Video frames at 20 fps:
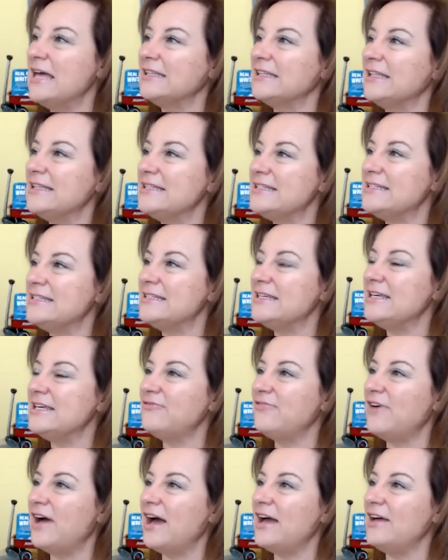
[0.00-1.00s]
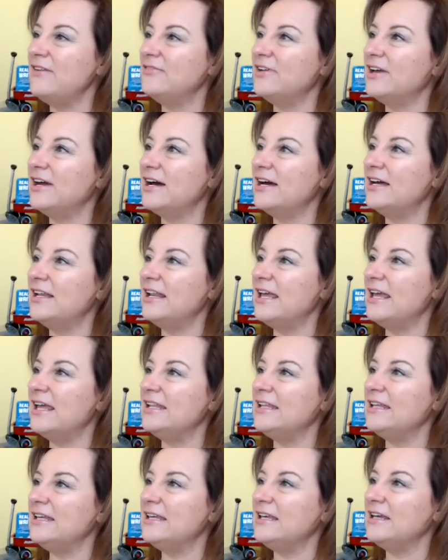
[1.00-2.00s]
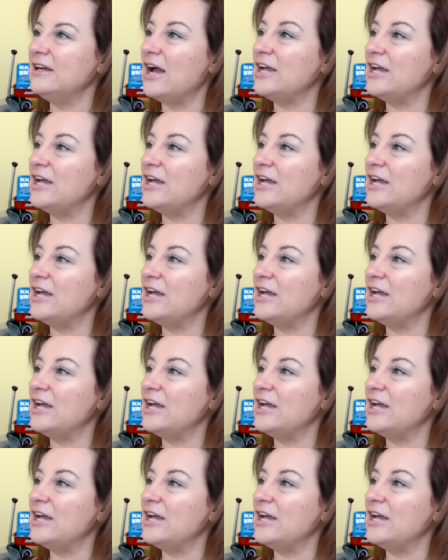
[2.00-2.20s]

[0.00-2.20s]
Let's see if I've got any here.